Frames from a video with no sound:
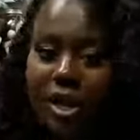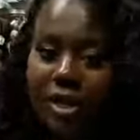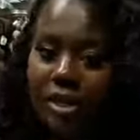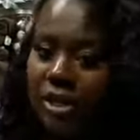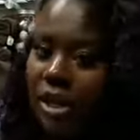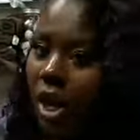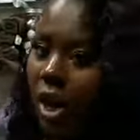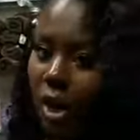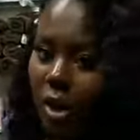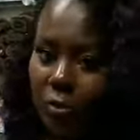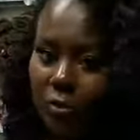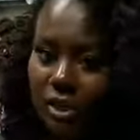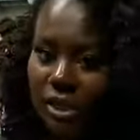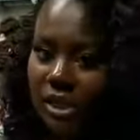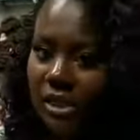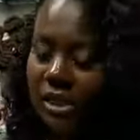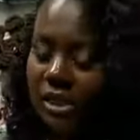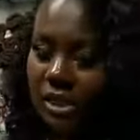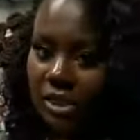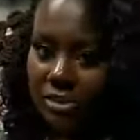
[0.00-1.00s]
it's
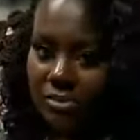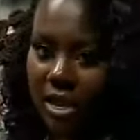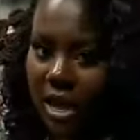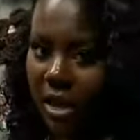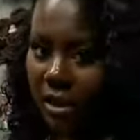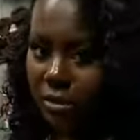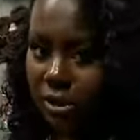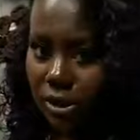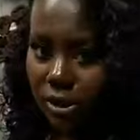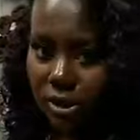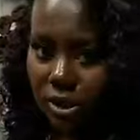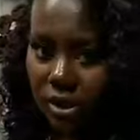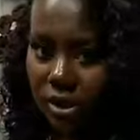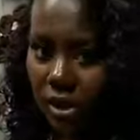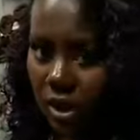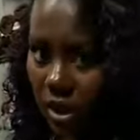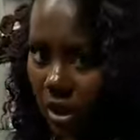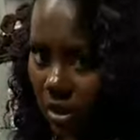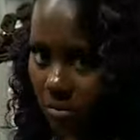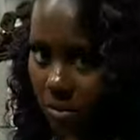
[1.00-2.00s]
already sealed out your
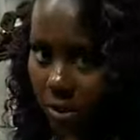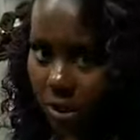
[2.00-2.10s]
um,